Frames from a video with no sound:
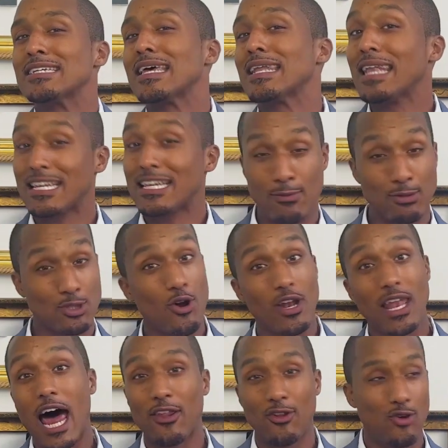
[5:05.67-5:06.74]
So, so I'm sure
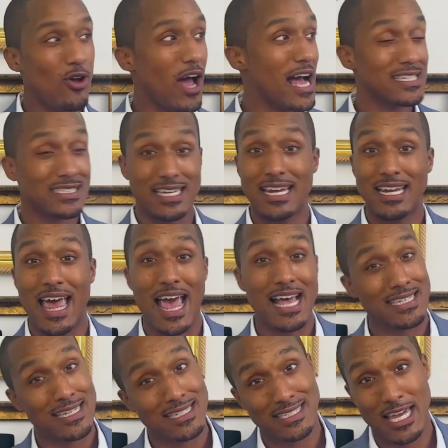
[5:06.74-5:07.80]
a lot of you guys seeing
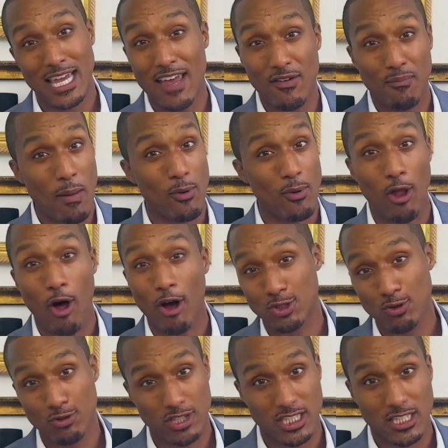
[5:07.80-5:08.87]
the SEC giving people
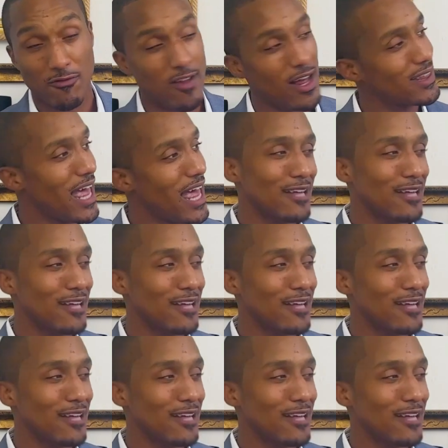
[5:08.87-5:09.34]
lawsuits and stuff like